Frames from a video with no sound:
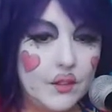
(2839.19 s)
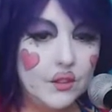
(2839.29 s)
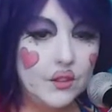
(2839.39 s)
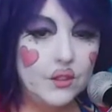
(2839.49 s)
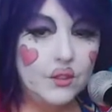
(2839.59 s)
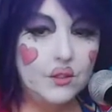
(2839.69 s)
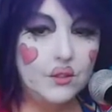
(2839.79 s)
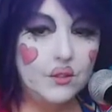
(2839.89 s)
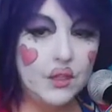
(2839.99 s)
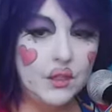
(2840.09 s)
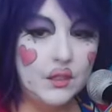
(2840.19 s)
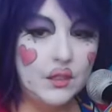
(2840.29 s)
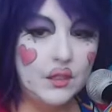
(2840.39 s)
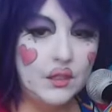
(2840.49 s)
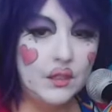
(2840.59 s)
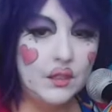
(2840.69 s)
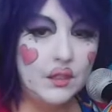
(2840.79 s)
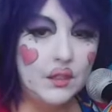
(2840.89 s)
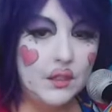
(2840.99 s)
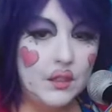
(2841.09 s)
two.
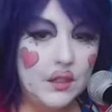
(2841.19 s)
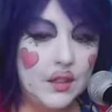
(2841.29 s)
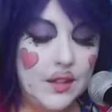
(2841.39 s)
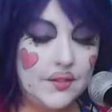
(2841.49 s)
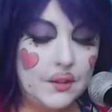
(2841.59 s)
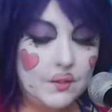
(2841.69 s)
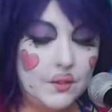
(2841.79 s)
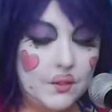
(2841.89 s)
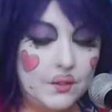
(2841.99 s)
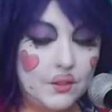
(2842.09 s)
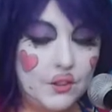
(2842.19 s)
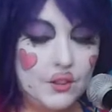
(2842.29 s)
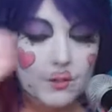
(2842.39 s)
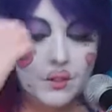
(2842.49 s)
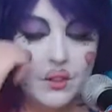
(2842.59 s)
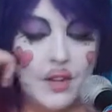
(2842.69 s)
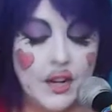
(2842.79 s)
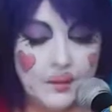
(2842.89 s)
I think I have time for two more.